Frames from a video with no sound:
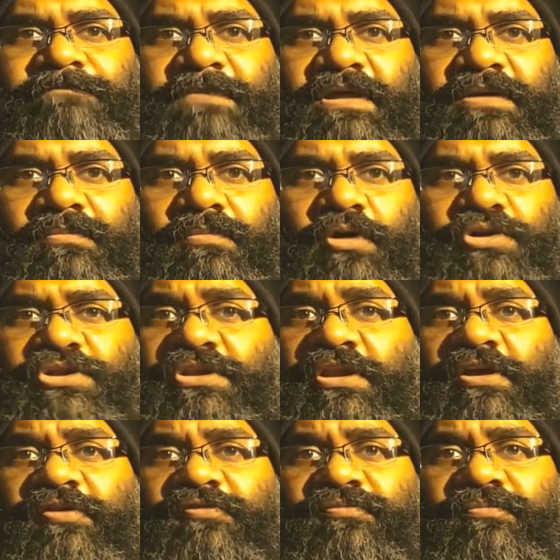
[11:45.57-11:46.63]
Modern
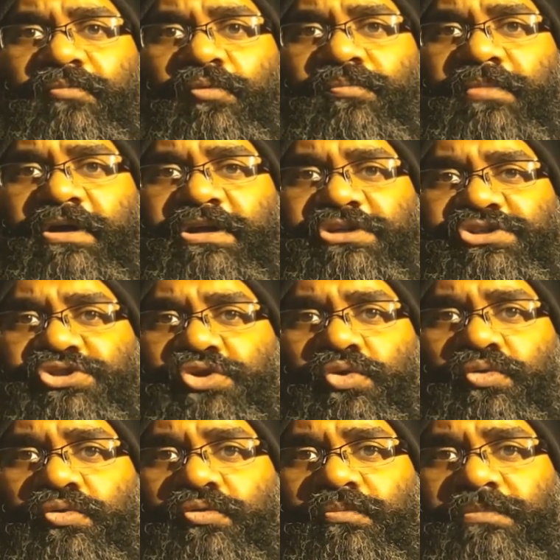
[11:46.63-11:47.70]
Love Mumbai
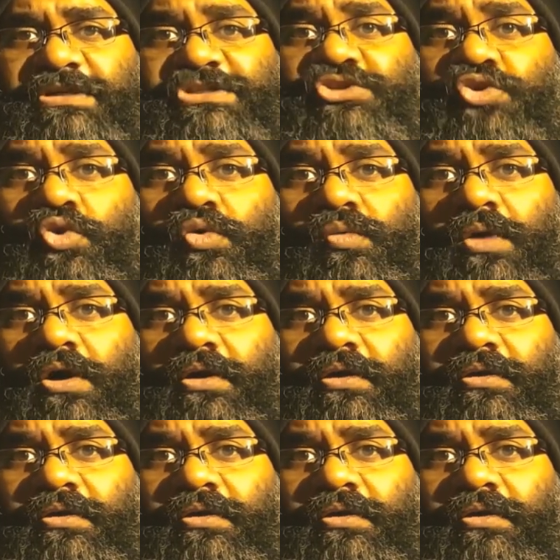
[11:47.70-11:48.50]
show must go on.